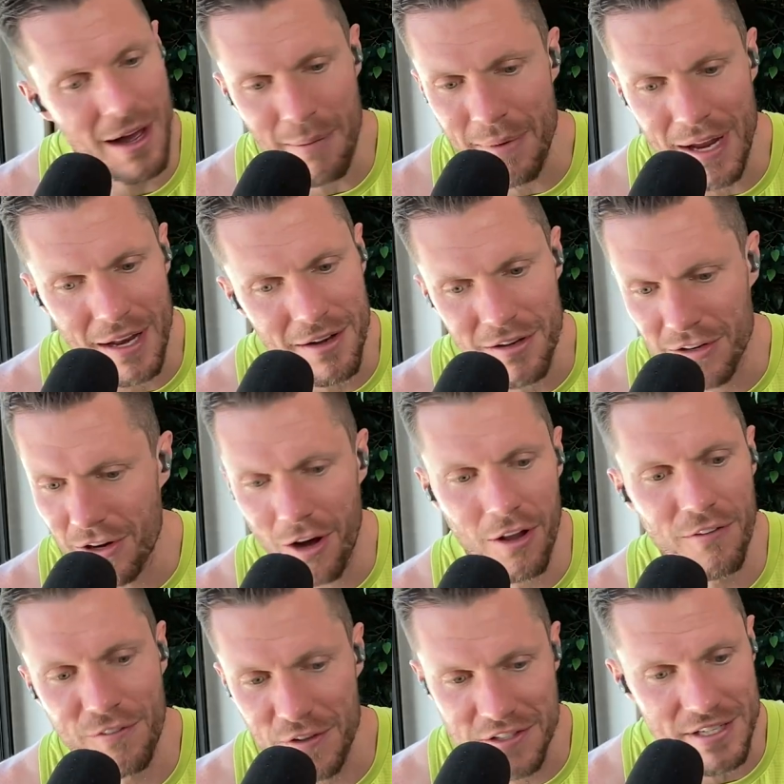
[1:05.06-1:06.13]
I, mean,
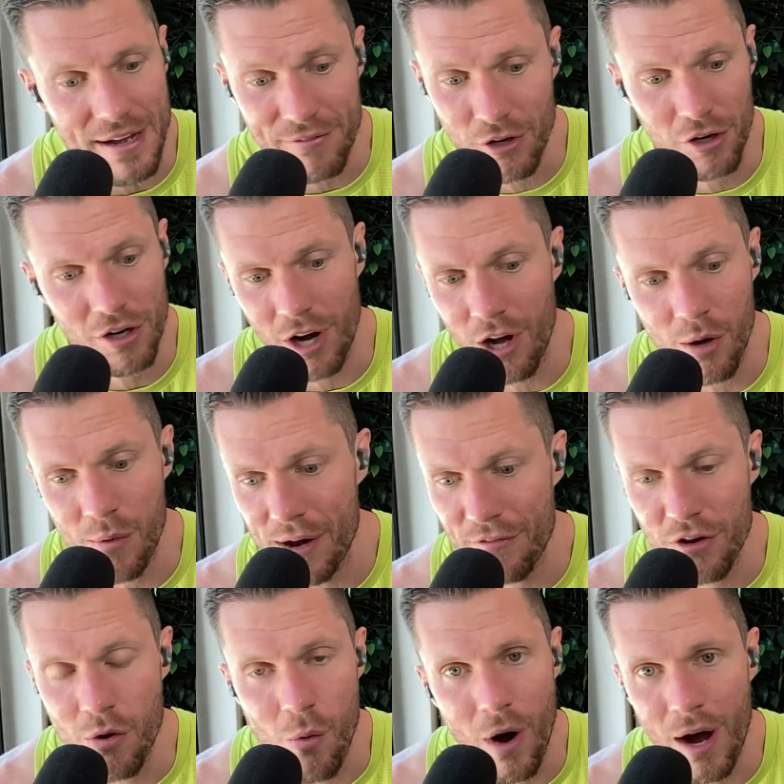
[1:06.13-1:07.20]
call it philosophical, call it
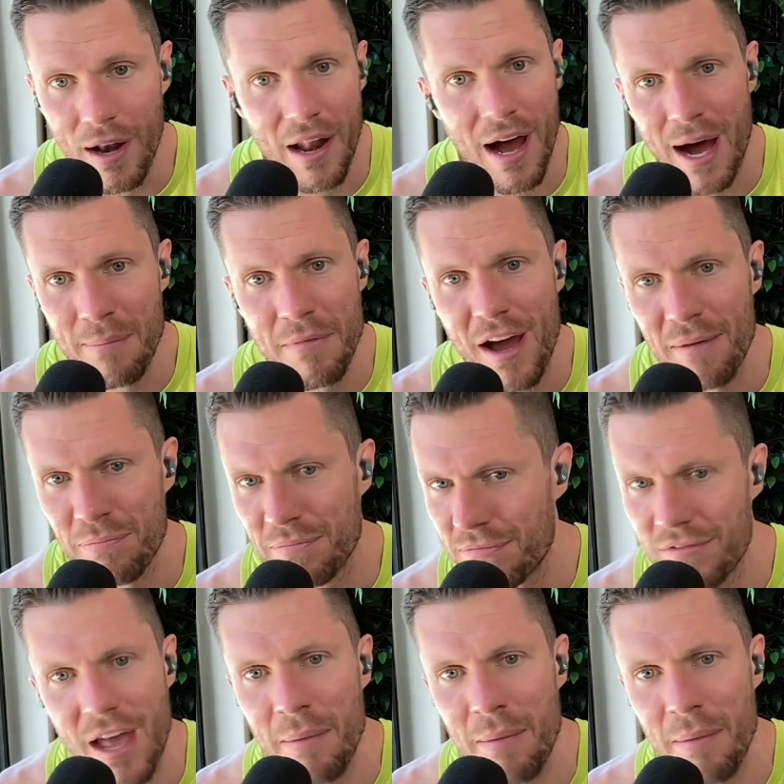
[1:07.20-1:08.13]
whatever you want. I'm not.